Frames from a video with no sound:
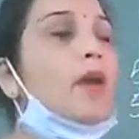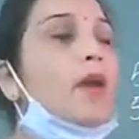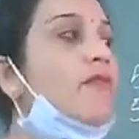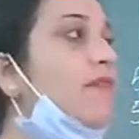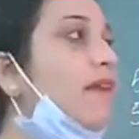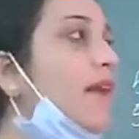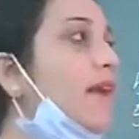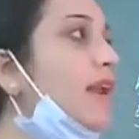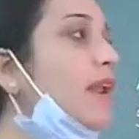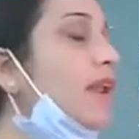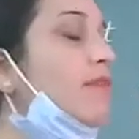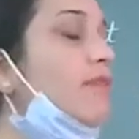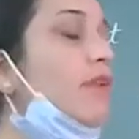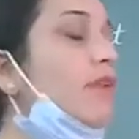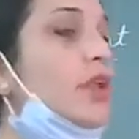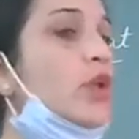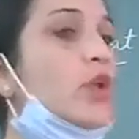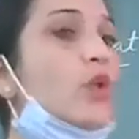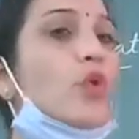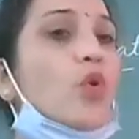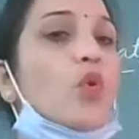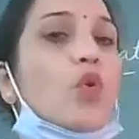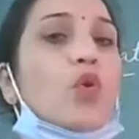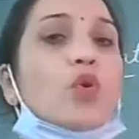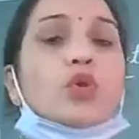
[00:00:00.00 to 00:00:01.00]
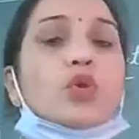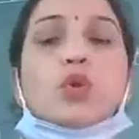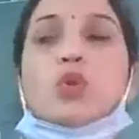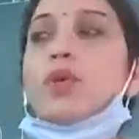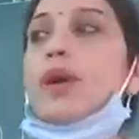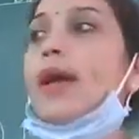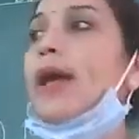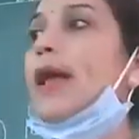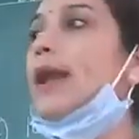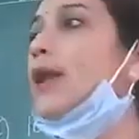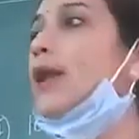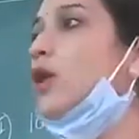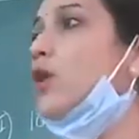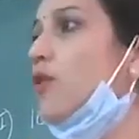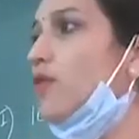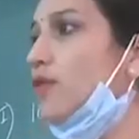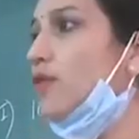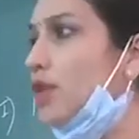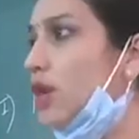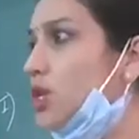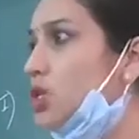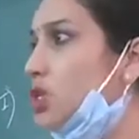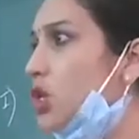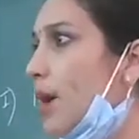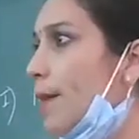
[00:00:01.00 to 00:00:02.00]
Whenever you go through any of
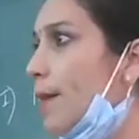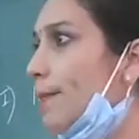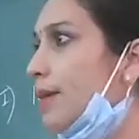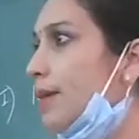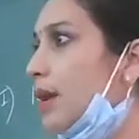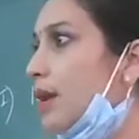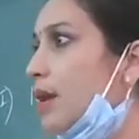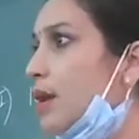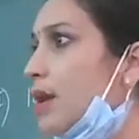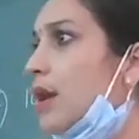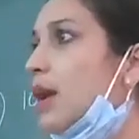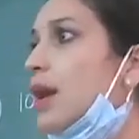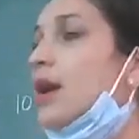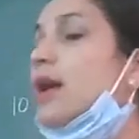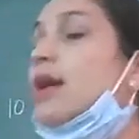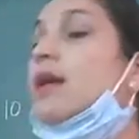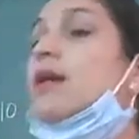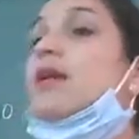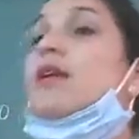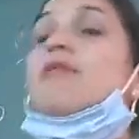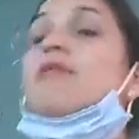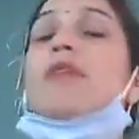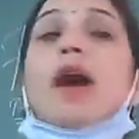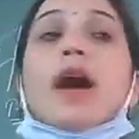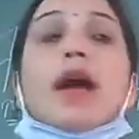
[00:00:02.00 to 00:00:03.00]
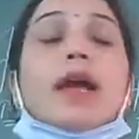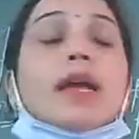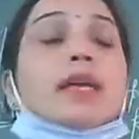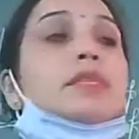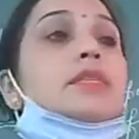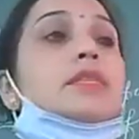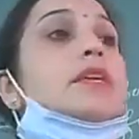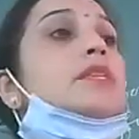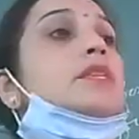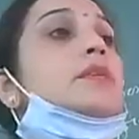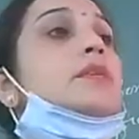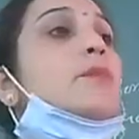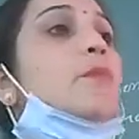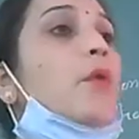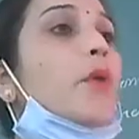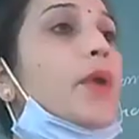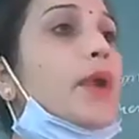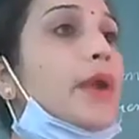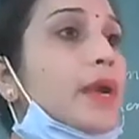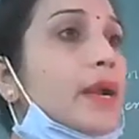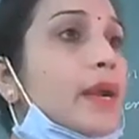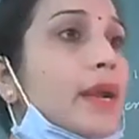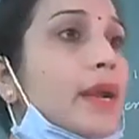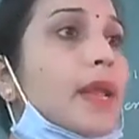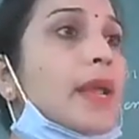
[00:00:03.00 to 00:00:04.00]
the chapter, revise its
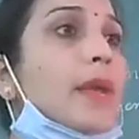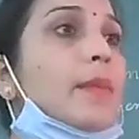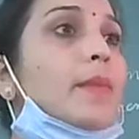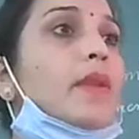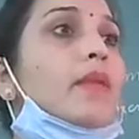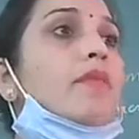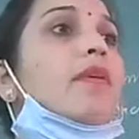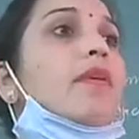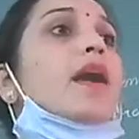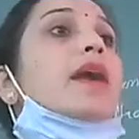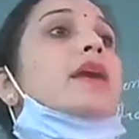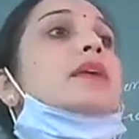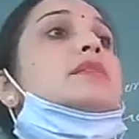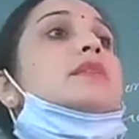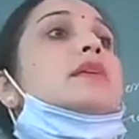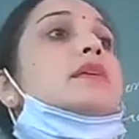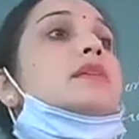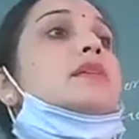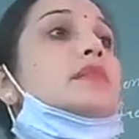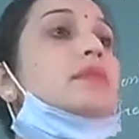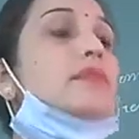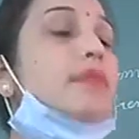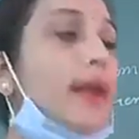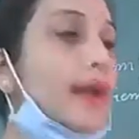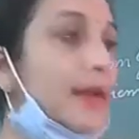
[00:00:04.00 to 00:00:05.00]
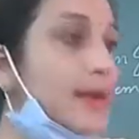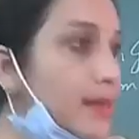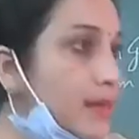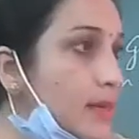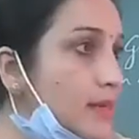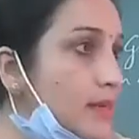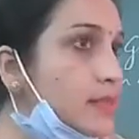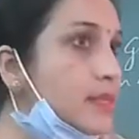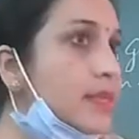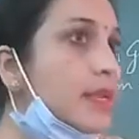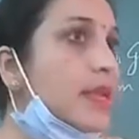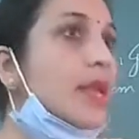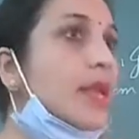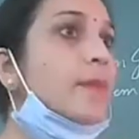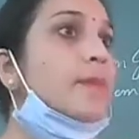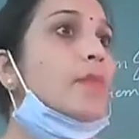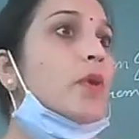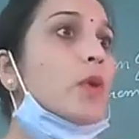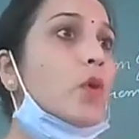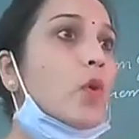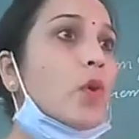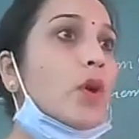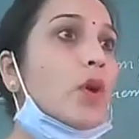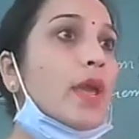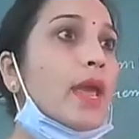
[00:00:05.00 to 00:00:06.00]
poet name, revise its writer's name,
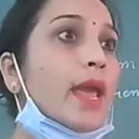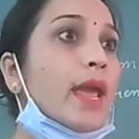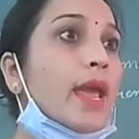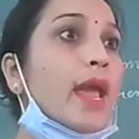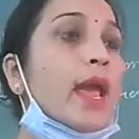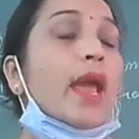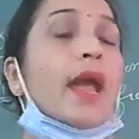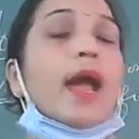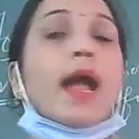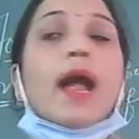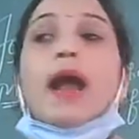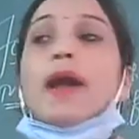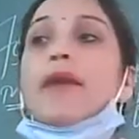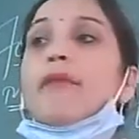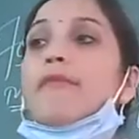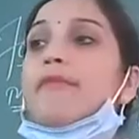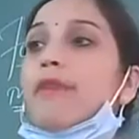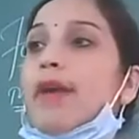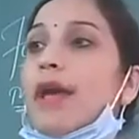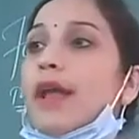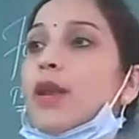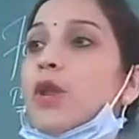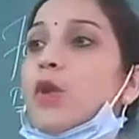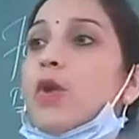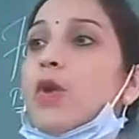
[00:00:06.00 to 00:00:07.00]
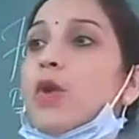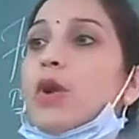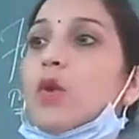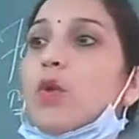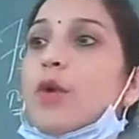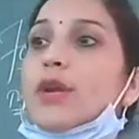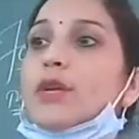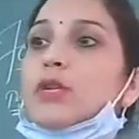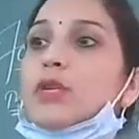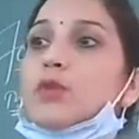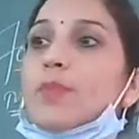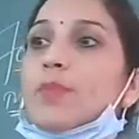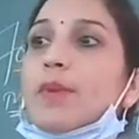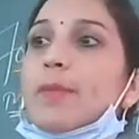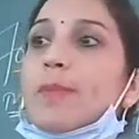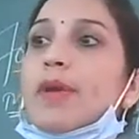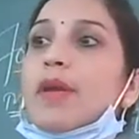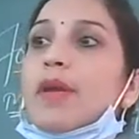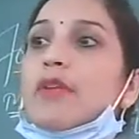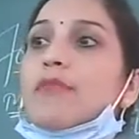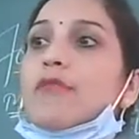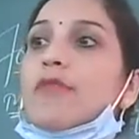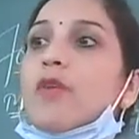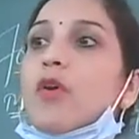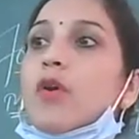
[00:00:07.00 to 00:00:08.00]
okay? And when you are going to
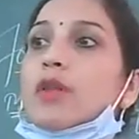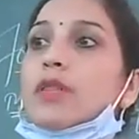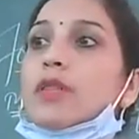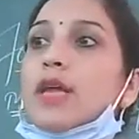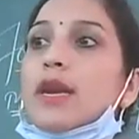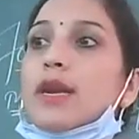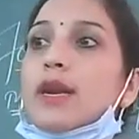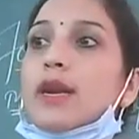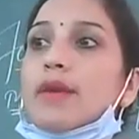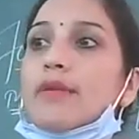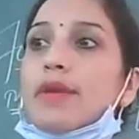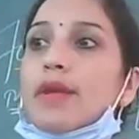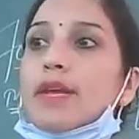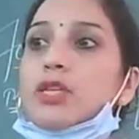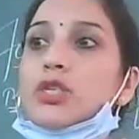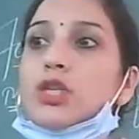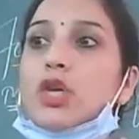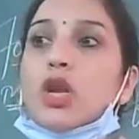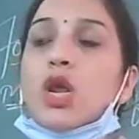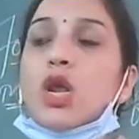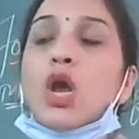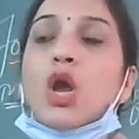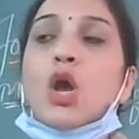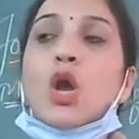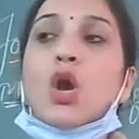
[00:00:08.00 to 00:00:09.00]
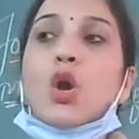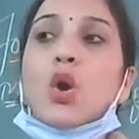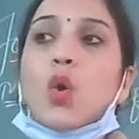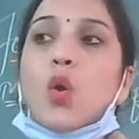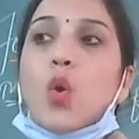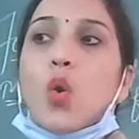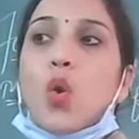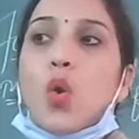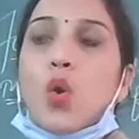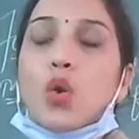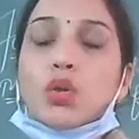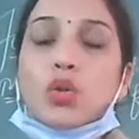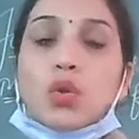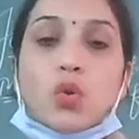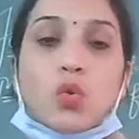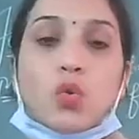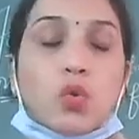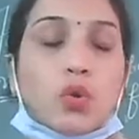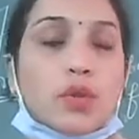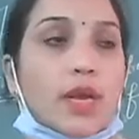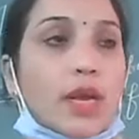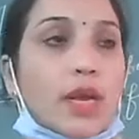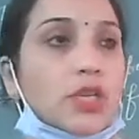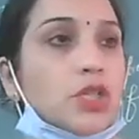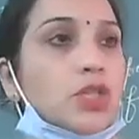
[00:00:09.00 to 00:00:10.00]
prepare for the literature, go
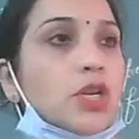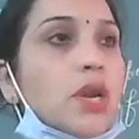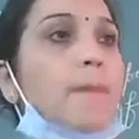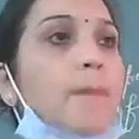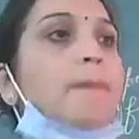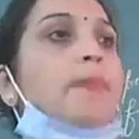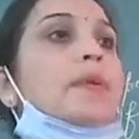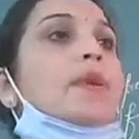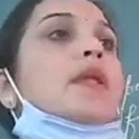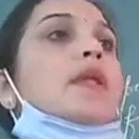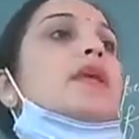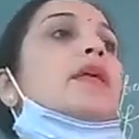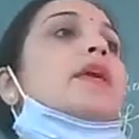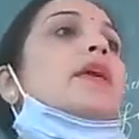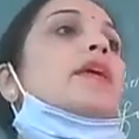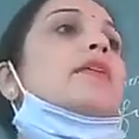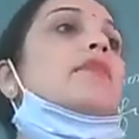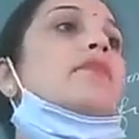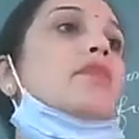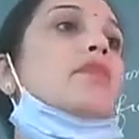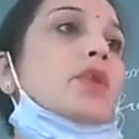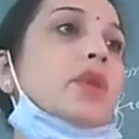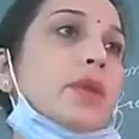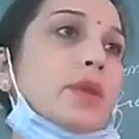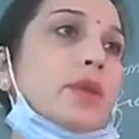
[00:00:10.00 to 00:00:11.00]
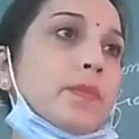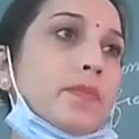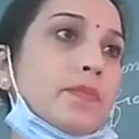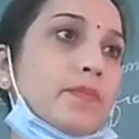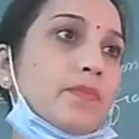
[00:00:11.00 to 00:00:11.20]
through the chapter carefully.